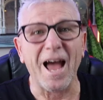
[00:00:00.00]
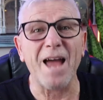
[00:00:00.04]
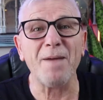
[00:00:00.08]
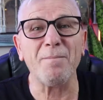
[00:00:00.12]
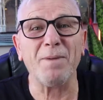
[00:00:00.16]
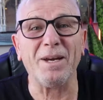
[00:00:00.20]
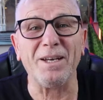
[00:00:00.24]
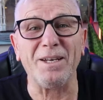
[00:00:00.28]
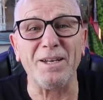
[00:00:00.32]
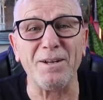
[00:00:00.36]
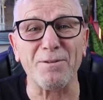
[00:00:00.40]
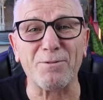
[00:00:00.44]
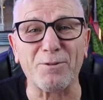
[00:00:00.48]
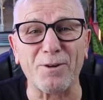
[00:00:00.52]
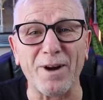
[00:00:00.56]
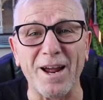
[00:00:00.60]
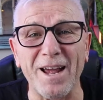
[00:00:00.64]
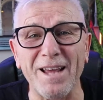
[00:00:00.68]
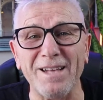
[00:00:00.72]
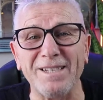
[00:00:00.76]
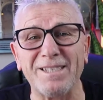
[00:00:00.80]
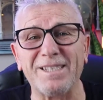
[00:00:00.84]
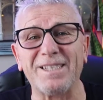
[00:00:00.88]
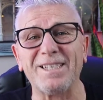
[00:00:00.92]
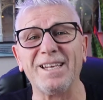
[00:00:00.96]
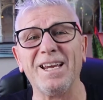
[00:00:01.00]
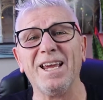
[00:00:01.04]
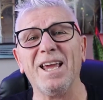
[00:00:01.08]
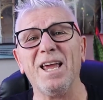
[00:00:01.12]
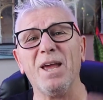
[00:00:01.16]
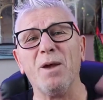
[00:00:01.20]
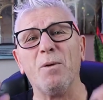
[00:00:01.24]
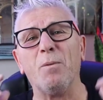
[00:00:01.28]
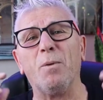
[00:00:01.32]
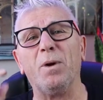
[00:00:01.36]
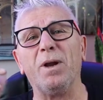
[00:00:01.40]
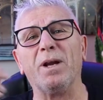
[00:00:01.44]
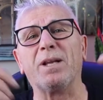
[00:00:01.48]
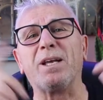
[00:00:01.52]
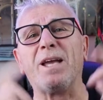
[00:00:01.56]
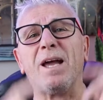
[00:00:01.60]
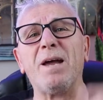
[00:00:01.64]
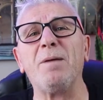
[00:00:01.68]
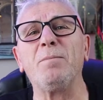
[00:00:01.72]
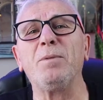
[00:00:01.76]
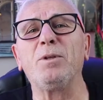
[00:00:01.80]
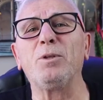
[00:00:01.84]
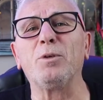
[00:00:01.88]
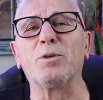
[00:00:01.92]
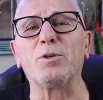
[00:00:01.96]
Hi, my dear friends.
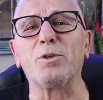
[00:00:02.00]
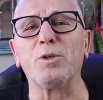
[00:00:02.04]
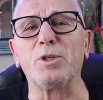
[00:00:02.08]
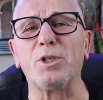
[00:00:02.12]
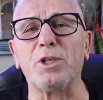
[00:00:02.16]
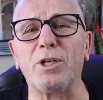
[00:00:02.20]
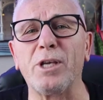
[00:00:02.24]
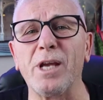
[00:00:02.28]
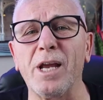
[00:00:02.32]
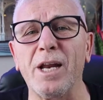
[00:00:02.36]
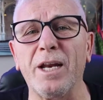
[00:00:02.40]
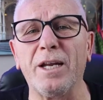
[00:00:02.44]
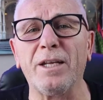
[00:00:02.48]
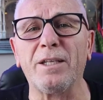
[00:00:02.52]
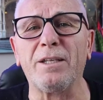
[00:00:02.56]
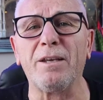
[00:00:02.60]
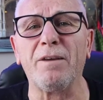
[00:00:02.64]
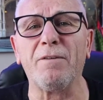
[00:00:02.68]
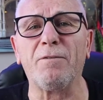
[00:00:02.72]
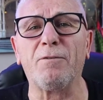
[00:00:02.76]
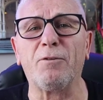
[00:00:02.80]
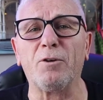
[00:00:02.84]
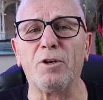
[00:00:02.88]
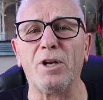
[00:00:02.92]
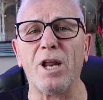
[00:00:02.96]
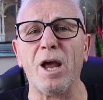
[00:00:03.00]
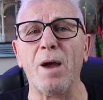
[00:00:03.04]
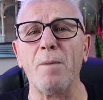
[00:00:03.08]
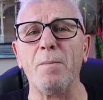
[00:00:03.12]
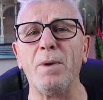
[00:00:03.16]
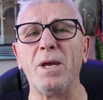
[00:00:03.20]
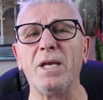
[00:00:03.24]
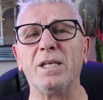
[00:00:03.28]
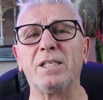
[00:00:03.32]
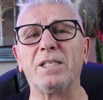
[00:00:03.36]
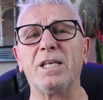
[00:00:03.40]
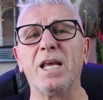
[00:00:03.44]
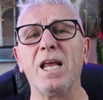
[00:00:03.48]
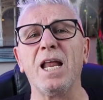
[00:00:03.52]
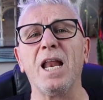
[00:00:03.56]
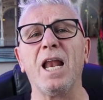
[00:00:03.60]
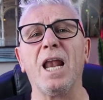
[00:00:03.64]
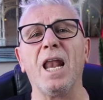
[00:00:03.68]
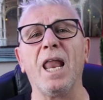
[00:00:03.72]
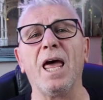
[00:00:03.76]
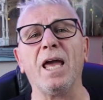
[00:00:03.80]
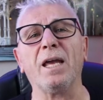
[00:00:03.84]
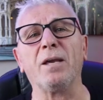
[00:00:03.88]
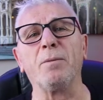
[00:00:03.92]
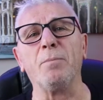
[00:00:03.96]
Welcome to Christianity for Dummies
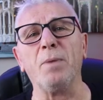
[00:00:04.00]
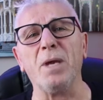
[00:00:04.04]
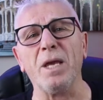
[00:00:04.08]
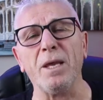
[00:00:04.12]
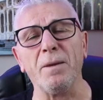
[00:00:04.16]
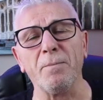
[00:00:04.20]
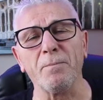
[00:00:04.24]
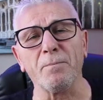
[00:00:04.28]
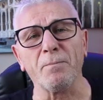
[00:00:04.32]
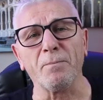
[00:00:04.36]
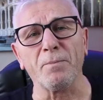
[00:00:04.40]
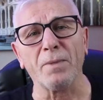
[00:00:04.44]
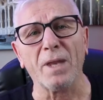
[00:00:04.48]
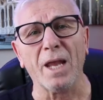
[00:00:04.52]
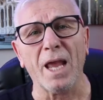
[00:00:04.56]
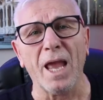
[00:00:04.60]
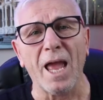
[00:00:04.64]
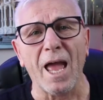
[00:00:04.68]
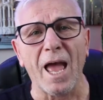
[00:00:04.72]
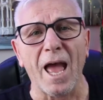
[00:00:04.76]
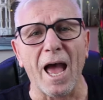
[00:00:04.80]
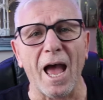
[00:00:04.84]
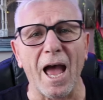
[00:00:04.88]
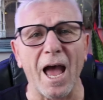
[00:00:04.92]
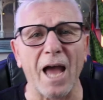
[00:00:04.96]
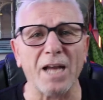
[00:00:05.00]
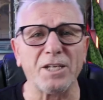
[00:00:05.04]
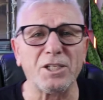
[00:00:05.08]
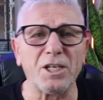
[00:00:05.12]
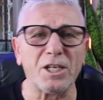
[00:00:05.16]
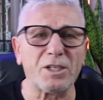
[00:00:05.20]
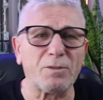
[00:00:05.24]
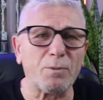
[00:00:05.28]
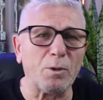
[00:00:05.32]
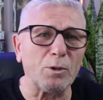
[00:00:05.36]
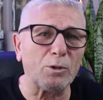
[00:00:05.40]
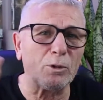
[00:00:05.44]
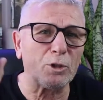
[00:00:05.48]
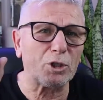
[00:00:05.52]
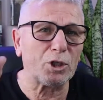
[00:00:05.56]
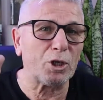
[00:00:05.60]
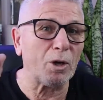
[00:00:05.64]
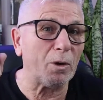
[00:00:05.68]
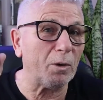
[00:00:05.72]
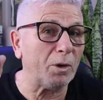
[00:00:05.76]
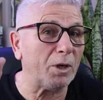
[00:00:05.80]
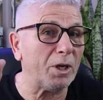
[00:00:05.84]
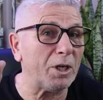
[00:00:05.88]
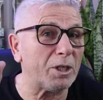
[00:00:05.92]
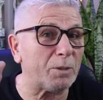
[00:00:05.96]
Like Me. I just want to
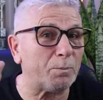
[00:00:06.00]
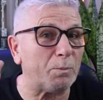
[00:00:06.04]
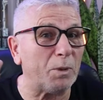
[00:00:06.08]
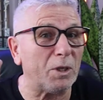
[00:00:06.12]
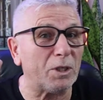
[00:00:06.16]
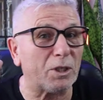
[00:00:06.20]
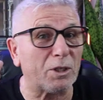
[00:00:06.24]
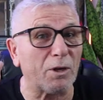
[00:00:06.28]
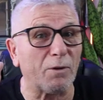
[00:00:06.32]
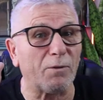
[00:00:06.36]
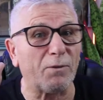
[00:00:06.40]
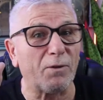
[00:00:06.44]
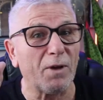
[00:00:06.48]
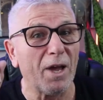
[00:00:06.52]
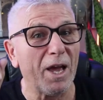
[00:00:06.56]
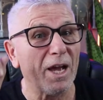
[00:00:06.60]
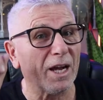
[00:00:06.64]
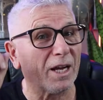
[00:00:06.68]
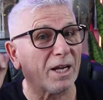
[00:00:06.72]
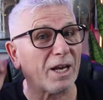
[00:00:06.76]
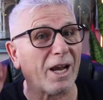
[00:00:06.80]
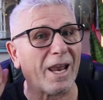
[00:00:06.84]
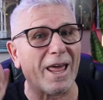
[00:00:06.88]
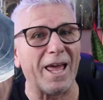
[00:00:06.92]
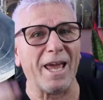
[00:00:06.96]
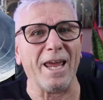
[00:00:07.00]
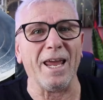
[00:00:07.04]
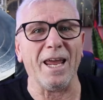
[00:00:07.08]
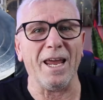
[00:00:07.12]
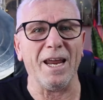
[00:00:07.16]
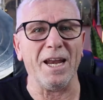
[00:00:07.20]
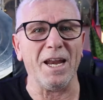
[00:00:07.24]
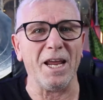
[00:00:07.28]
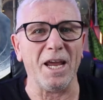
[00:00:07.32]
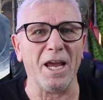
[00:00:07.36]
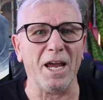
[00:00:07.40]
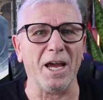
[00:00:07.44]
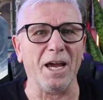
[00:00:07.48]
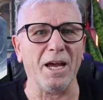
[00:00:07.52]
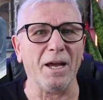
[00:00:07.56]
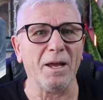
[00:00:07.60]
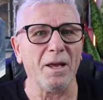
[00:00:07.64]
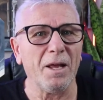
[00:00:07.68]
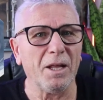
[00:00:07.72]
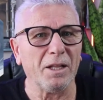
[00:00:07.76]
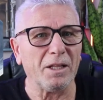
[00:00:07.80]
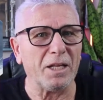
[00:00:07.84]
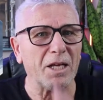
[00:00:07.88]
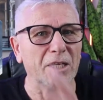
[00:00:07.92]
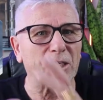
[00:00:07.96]
show this piece of clay in here.
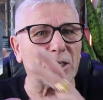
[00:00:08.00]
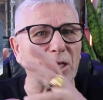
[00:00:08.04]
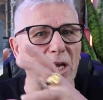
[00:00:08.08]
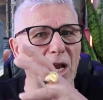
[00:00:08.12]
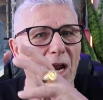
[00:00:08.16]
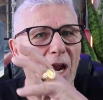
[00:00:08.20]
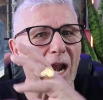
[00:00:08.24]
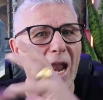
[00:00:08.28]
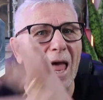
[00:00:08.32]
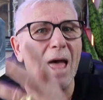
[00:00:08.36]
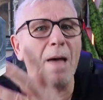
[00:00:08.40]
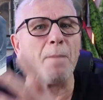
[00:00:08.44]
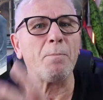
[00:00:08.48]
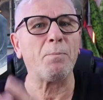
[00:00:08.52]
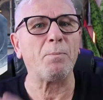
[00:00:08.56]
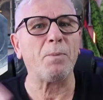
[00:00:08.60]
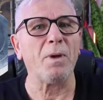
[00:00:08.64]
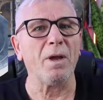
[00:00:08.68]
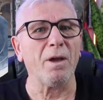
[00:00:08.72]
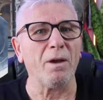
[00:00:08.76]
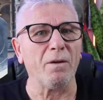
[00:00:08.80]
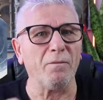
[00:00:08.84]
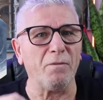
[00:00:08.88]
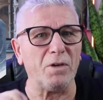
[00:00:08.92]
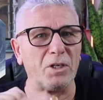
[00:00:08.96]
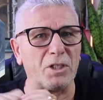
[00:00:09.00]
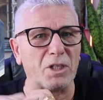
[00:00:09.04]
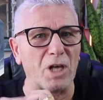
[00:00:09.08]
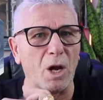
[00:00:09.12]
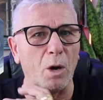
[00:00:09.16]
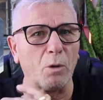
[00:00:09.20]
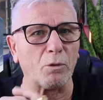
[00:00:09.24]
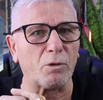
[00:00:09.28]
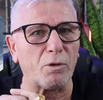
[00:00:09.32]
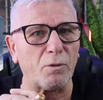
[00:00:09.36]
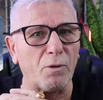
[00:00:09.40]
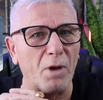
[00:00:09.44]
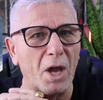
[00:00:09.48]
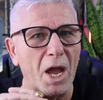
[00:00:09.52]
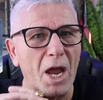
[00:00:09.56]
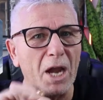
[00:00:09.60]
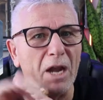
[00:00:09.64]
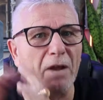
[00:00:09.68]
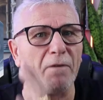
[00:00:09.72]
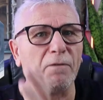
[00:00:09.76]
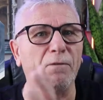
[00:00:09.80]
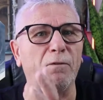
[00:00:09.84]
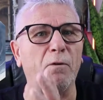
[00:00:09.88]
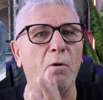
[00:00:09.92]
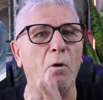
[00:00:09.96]
This lump without
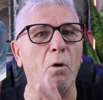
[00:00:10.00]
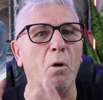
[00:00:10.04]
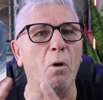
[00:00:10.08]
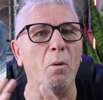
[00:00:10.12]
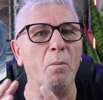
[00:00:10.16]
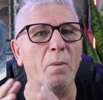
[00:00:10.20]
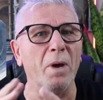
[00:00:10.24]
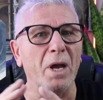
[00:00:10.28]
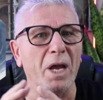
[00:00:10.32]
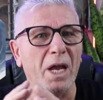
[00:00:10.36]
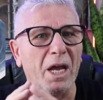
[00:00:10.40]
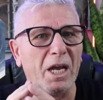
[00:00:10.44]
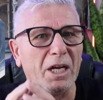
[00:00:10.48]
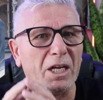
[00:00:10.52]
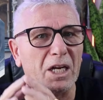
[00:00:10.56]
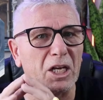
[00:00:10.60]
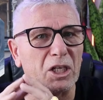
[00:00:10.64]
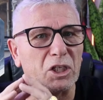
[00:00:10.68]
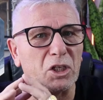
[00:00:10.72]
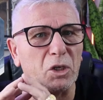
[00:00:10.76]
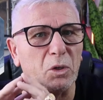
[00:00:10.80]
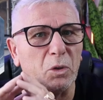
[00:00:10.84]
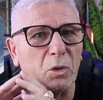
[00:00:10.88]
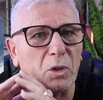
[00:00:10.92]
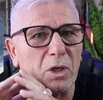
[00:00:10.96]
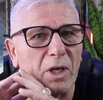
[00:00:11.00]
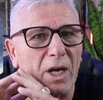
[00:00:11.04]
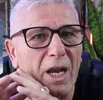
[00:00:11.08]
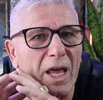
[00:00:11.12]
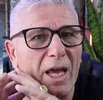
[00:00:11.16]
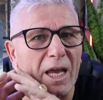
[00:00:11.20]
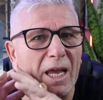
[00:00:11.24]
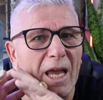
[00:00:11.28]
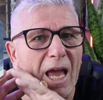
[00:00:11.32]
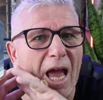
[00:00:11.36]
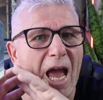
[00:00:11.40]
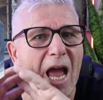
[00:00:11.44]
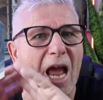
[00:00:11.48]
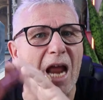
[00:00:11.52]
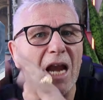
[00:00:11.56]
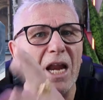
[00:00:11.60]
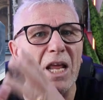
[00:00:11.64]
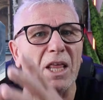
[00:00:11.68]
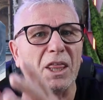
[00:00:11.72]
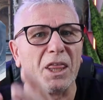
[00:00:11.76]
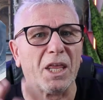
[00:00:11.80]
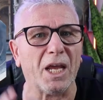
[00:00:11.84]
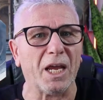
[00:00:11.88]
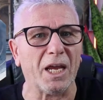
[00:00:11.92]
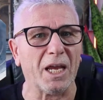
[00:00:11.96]
any form. It doesn't look like
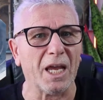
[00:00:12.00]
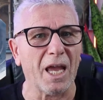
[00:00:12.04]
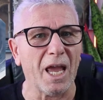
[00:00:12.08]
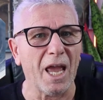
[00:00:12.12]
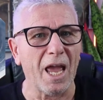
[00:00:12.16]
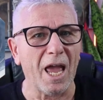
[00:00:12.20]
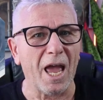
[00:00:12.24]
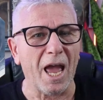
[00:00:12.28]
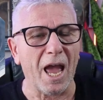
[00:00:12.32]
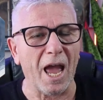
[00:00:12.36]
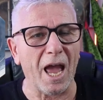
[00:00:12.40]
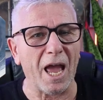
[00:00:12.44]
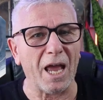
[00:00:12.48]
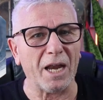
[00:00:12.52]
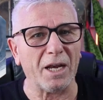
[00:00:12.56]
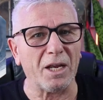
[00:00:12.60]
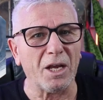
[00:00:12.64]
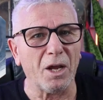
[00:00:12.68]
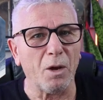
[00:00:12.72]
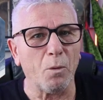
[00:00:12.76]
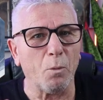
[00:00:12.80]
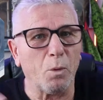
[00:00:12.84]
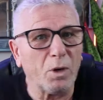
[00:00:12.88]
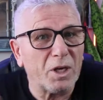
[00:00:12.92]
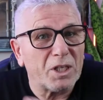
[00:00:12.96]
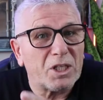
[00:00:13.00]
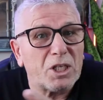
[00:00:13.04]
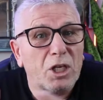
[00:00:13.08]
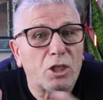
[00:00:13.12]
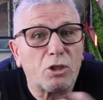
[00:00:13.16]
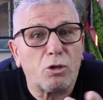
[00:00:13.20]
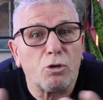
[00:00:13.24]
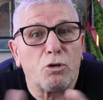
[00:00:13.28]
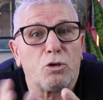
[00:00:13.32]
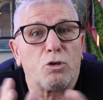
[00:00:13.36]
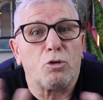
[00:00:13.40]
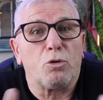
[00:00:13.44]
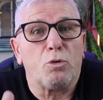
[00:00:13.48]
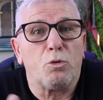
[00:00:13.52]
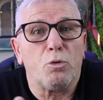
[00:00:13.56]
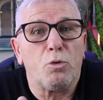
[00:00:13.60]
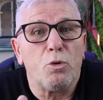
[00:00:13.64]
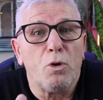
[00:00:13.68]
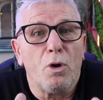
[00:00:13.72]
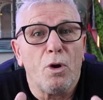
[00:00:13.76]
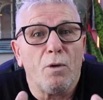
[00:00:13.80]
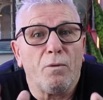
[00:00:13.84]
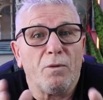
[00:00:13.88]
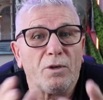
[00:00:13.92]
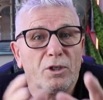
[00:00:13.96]
anything. And what is it to
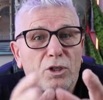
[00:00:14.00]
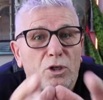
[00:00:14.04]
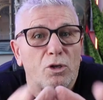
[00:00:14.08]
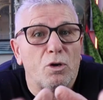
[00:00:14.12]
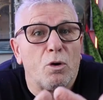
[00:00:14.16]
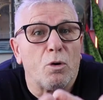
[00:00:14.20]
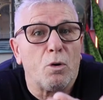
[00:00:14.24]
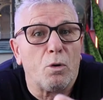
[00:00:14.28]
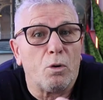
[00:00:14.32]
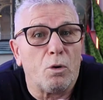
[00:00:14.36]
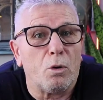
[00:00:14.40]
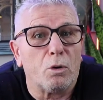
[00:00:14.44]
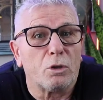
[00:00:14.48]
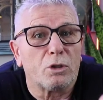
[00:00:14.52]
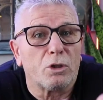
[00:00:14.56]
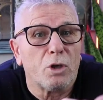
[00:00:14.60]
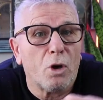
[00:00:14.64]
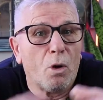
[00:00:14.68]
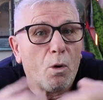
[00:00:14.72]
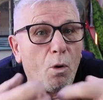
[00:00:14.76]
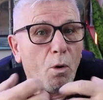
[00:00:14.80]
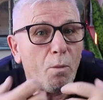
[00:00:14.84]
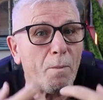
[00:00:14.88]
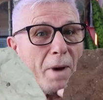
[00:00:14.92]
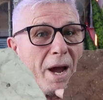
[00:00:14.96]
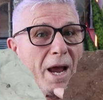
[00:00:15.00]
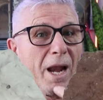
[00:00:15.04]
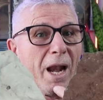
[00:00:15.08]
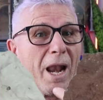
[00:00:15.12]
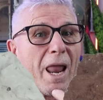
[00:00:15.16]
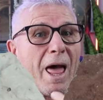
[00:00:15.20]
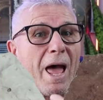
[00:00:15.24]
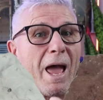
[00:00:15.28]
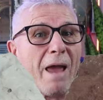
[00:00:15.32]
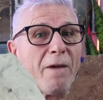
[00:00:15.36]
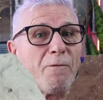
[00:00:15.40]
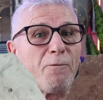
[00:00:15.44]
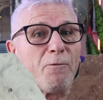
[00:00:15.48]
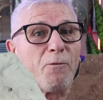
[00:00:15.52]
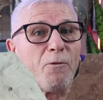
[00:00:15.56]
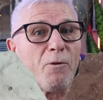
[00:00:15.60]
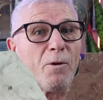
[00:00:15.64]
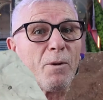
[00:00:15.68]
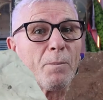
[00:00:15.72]
do with yours or my life